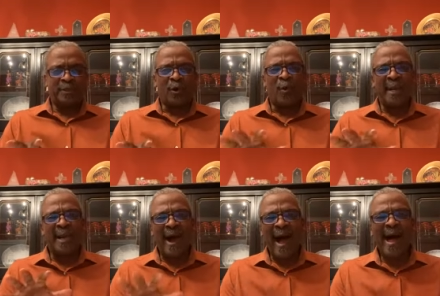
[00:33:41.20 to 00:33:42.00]
So
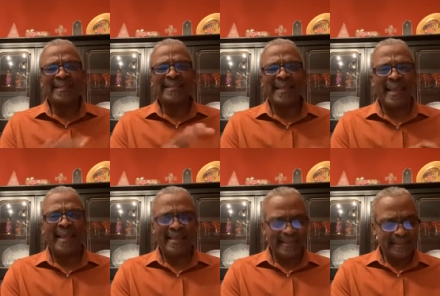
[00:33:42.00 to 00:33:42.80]
when God
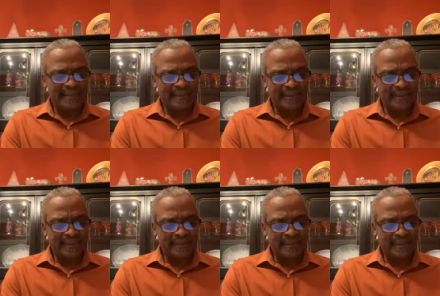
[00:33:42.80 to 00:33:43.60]
says,
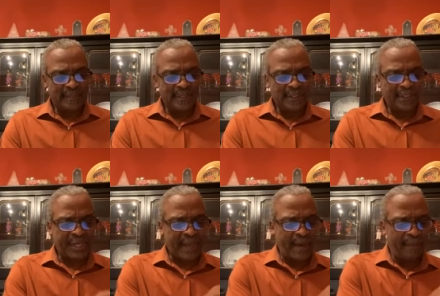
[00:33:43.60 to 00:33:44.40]

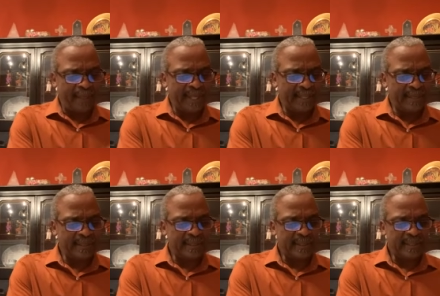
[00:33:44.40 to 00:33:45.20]
shall
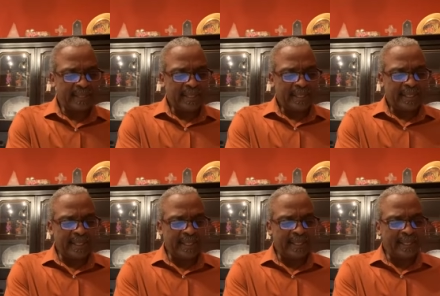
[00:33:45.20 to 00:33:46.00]
be,
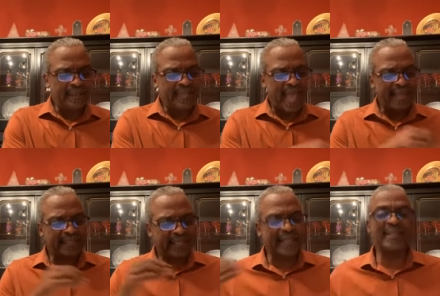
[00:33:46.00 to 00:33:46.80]
it is
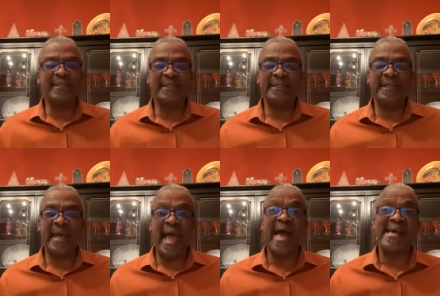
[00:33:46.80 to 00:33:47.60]
as
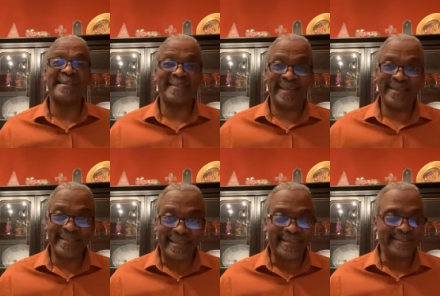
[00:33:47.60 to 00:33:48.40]
good as
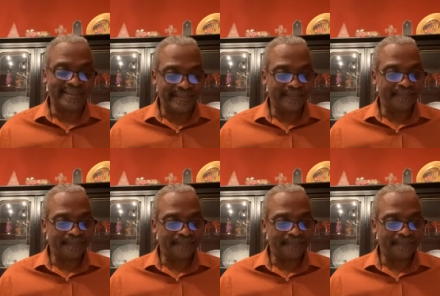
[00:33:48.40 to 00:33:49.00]
done.